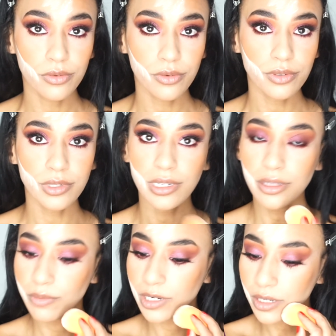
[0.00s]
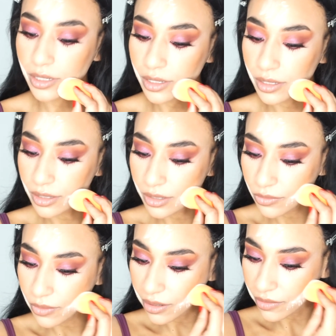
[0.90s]
underneath my,
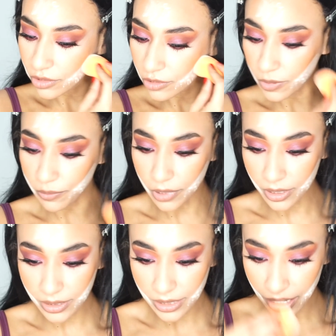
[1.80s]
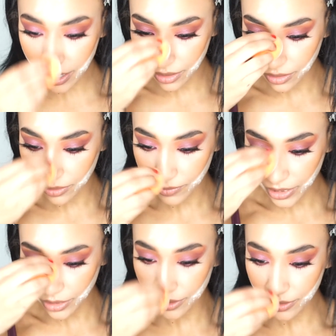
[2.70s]
where I've just put bronzer, and on
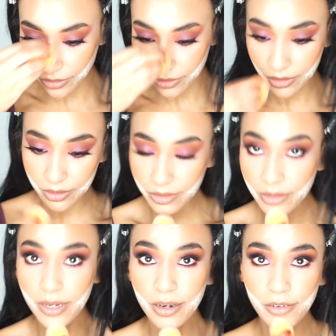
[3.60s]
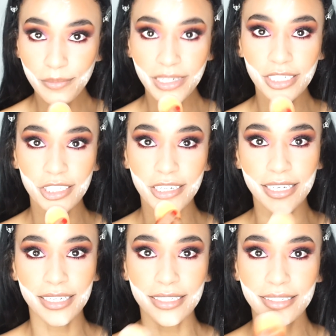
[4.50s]
my nose and on my
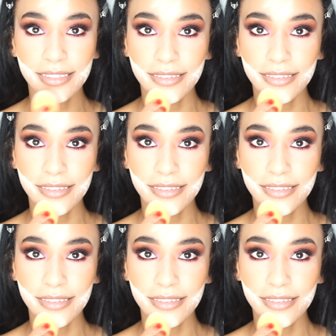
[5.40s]
chin.